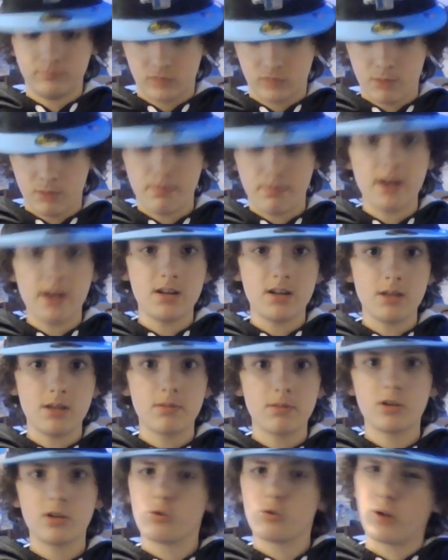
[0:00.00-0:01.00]
Ben
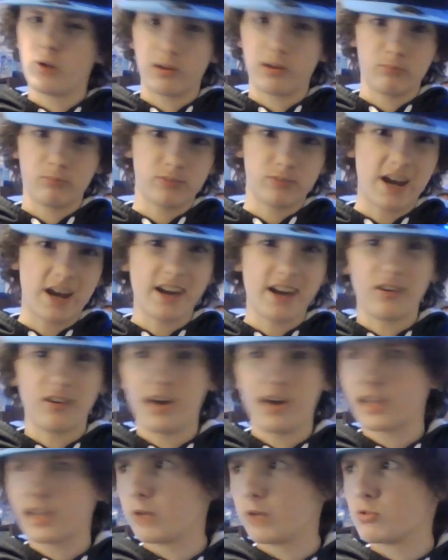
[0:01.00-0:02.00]
Niemann, who I kind of
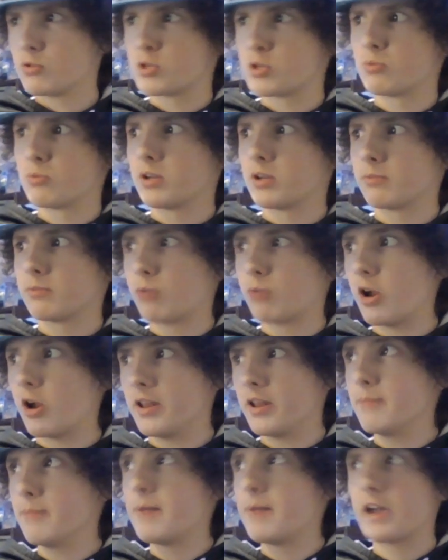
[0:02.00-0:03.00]
like. I wish they would have brought
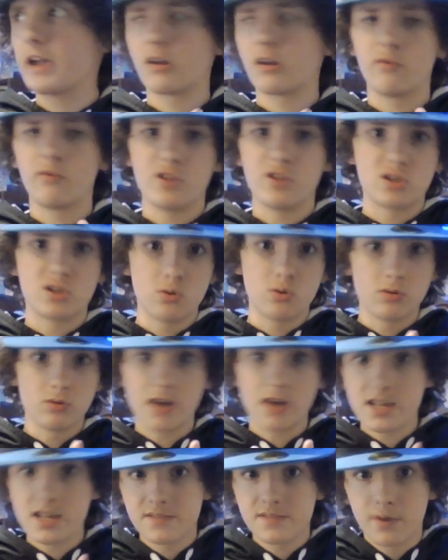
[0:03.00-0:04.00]
him back over these two
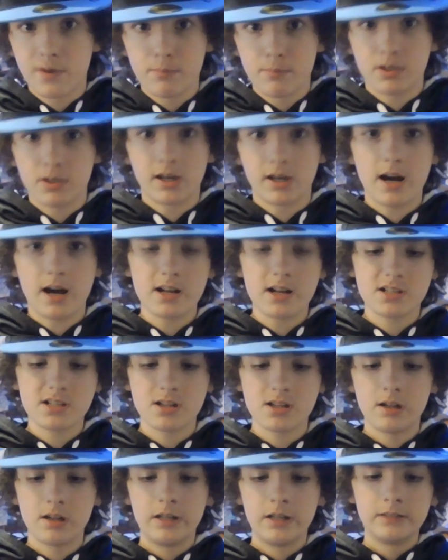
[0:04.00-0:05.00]
guys, if I'm being
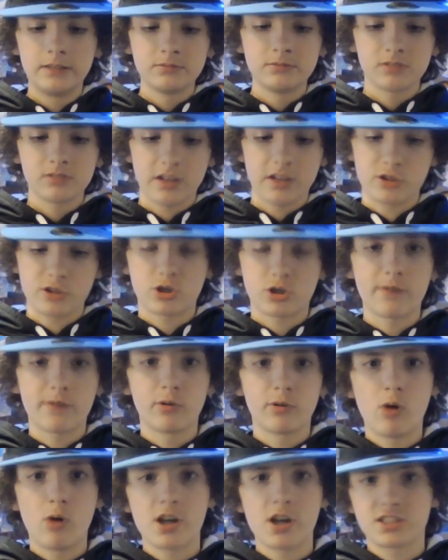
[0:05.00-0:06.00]
honest. And Trevor
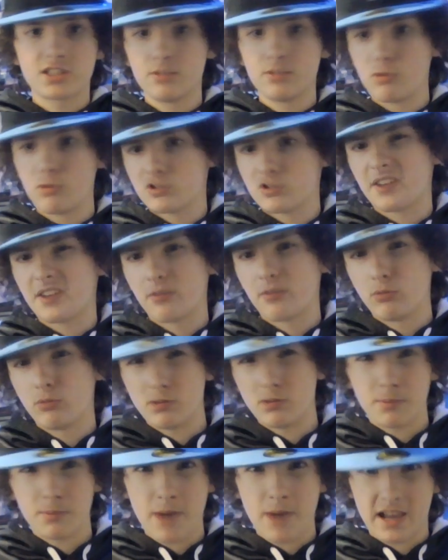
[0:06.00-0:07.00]
Nowatzki most likely
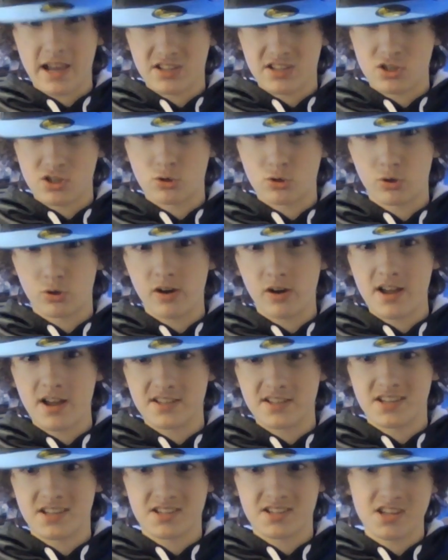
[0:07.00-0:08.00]
won't be back as Detroit
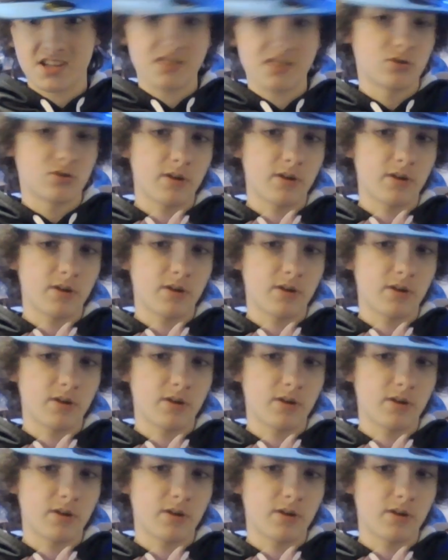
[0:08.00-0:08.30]
Lions next season.